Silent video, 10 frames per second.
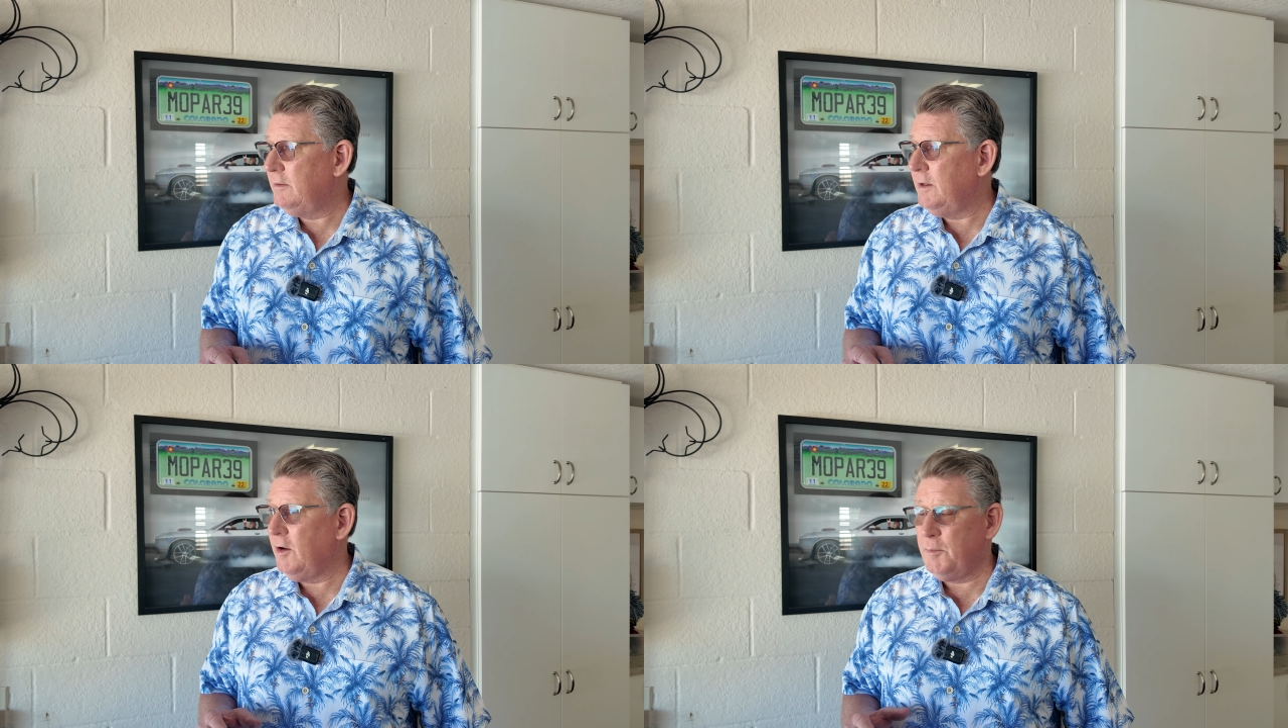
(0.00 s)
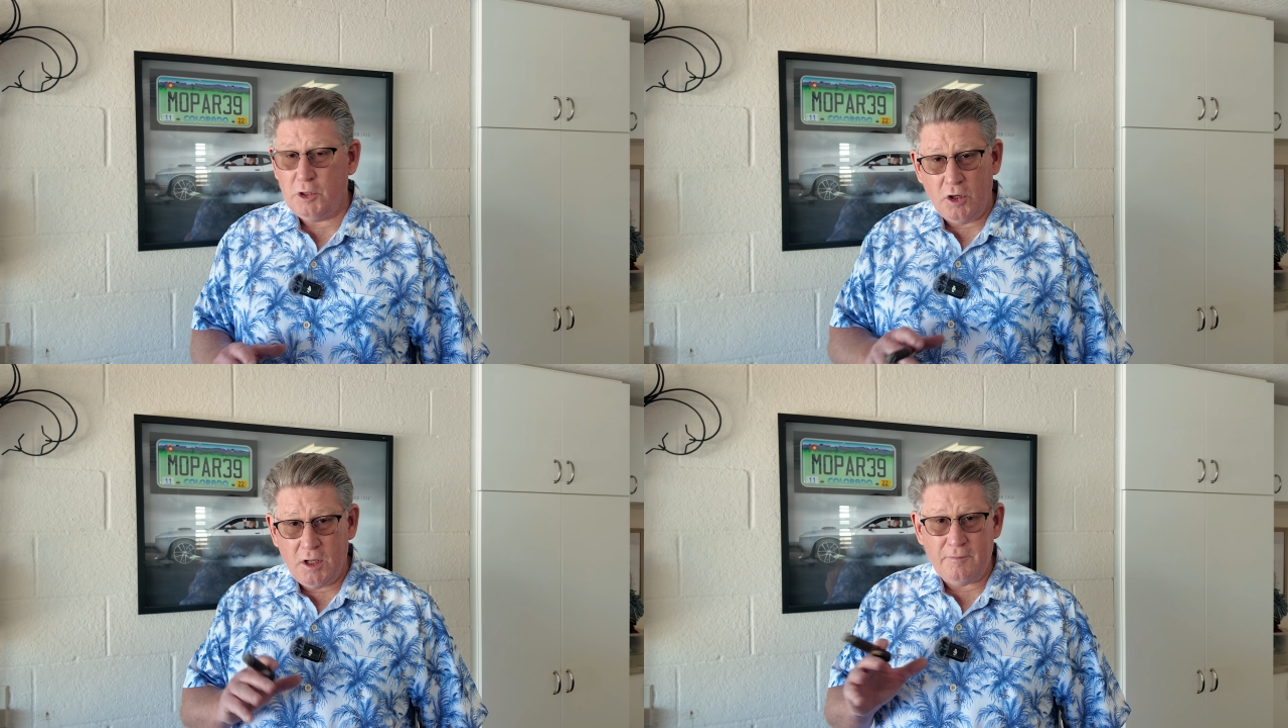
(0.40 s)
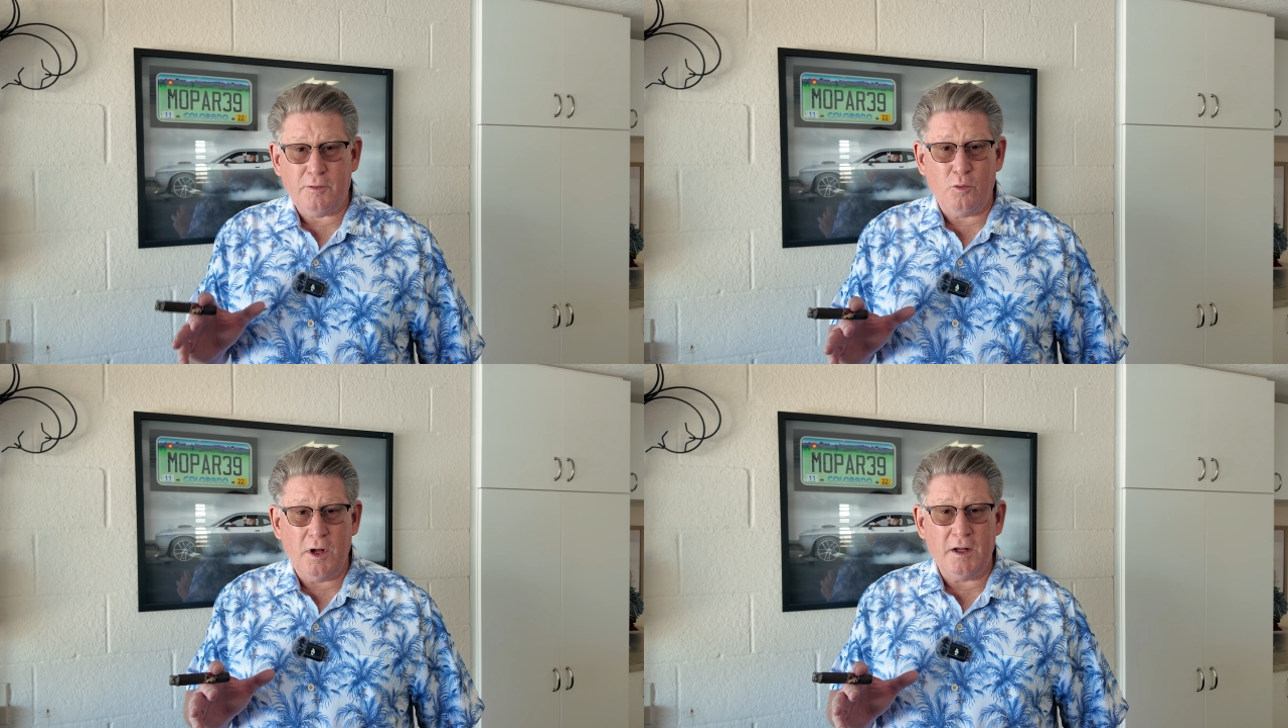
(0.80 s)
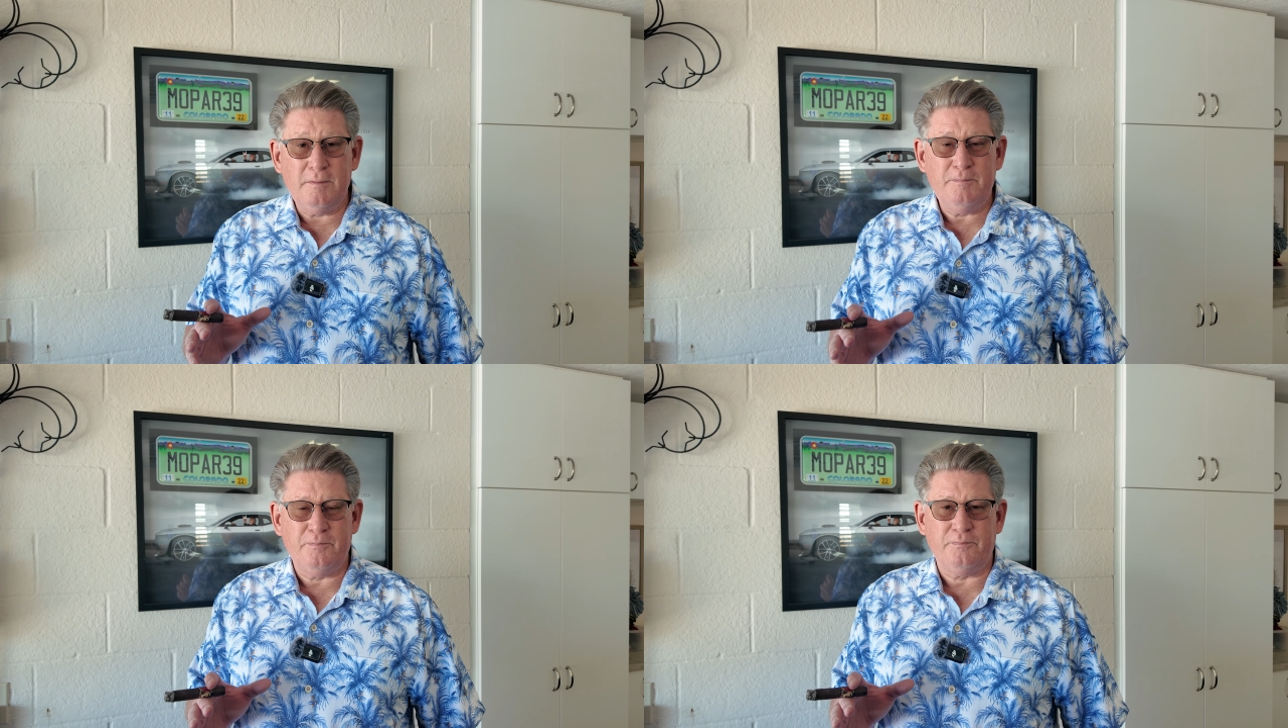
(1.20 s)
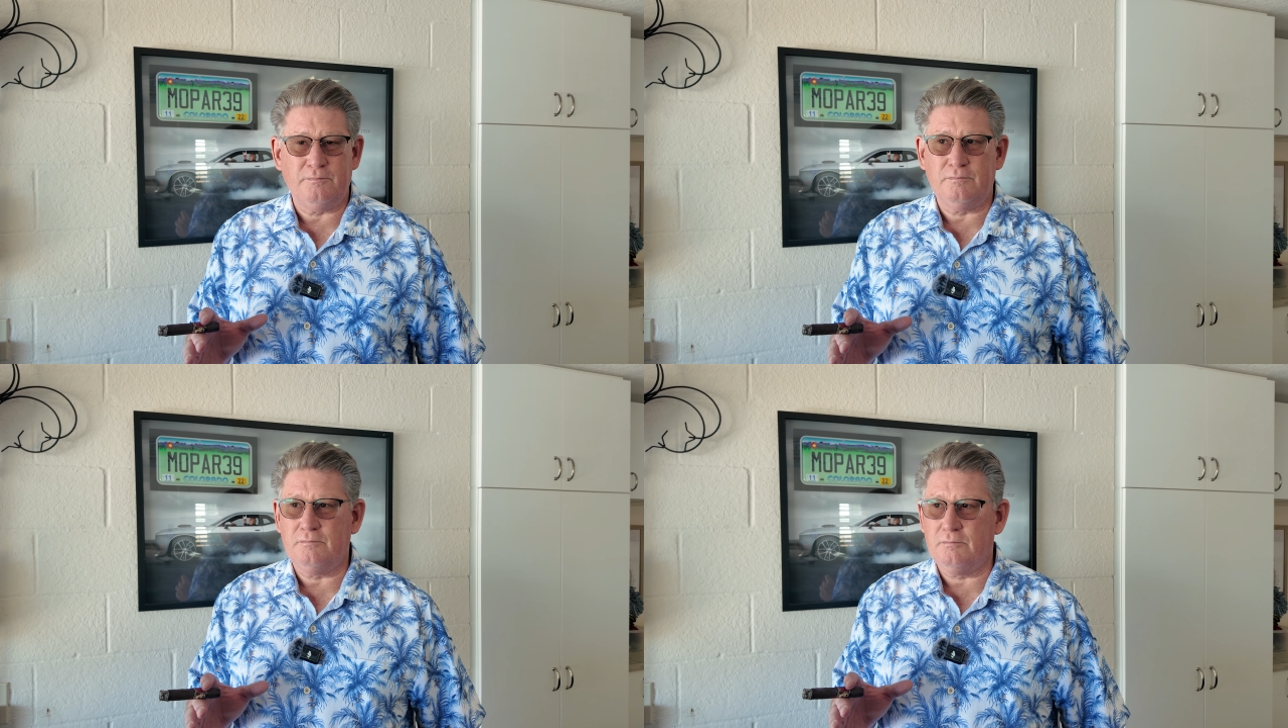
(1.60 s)
Now, I've been gone for a while,
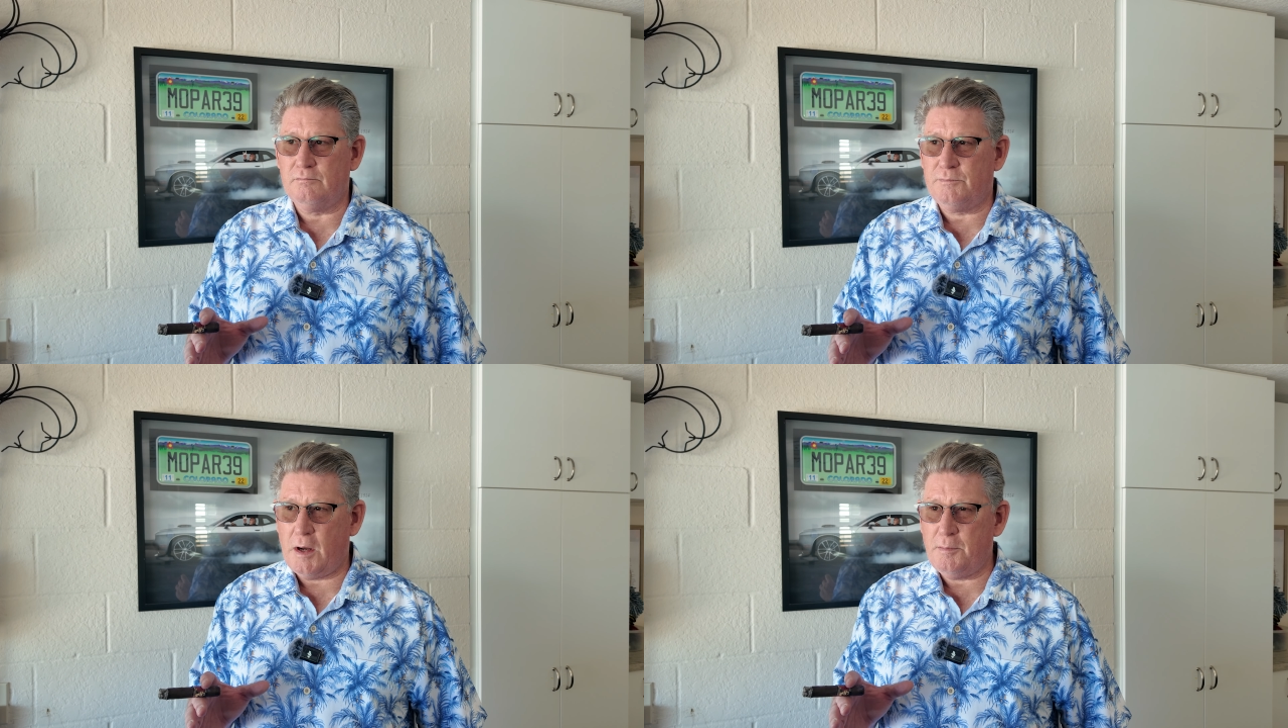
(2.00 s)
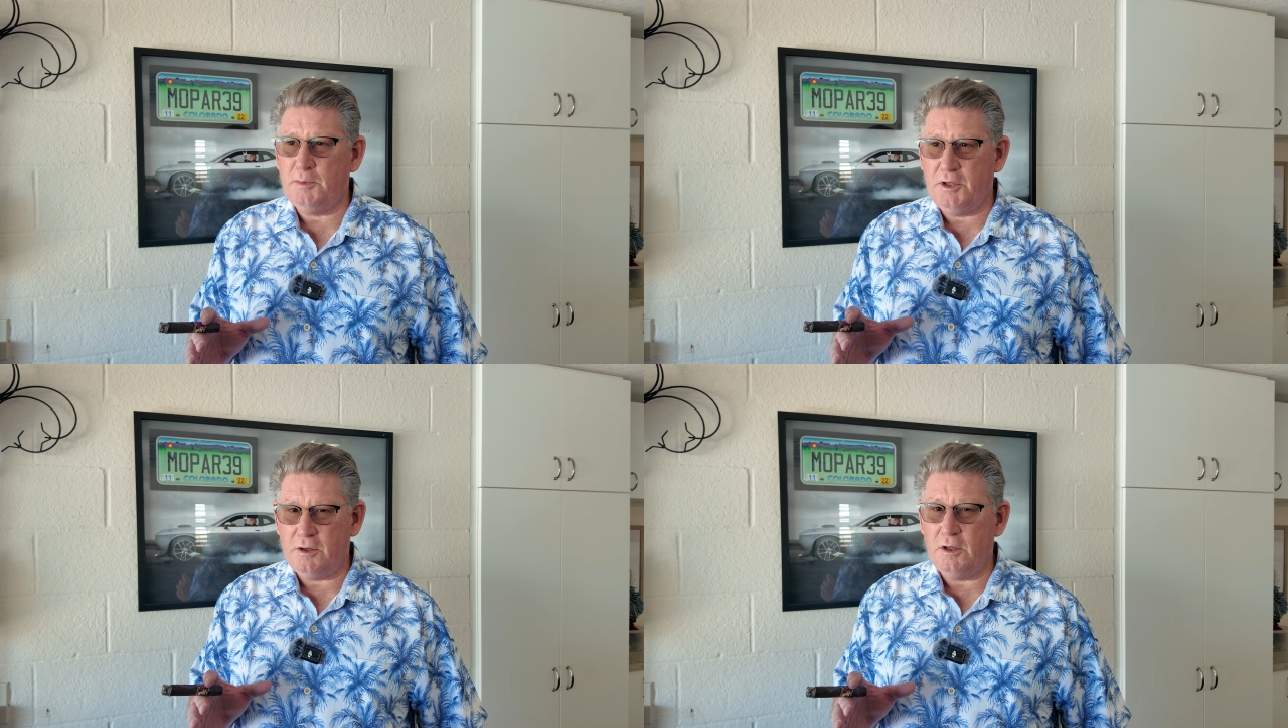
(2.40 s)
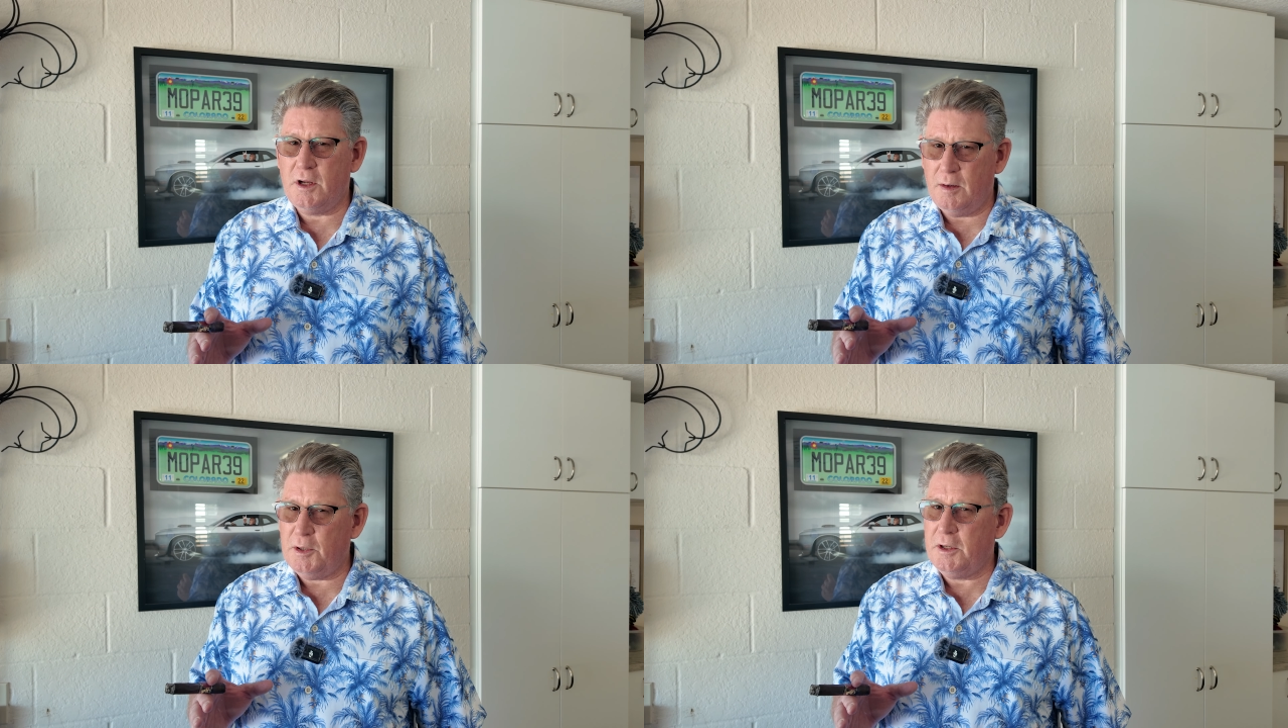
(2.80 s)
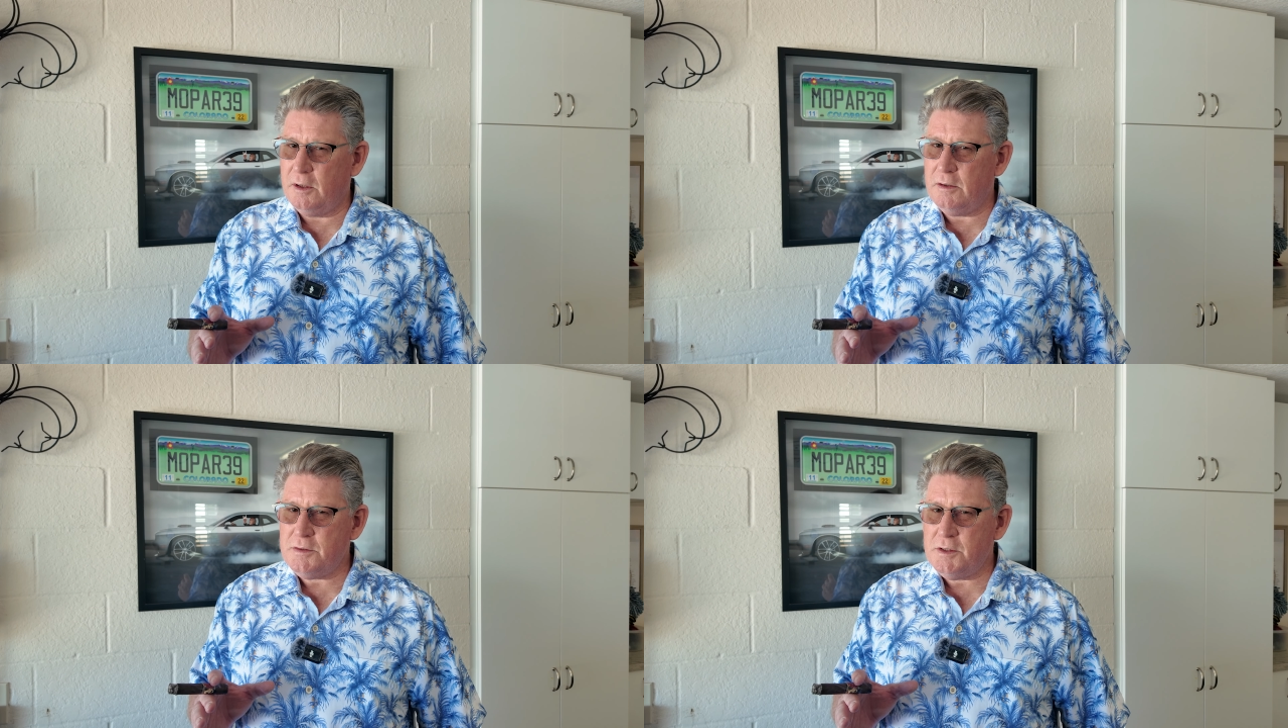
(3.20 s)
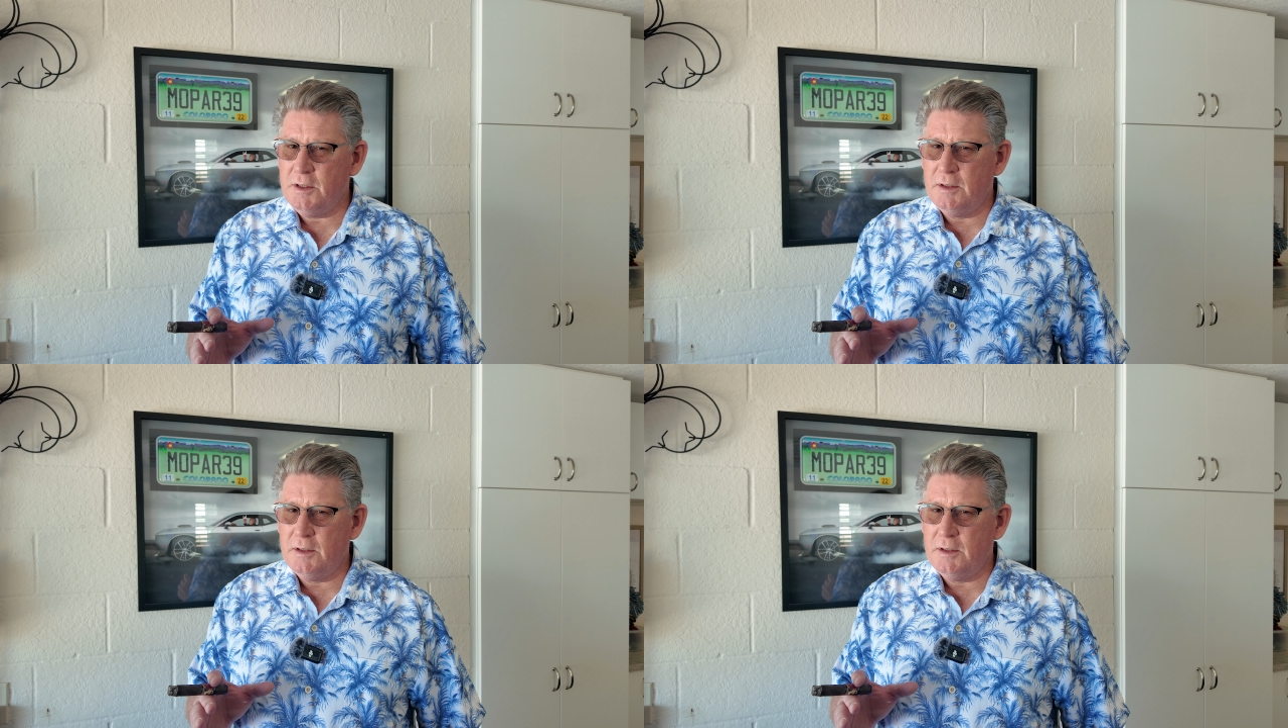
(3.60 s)
probably a good couple of years.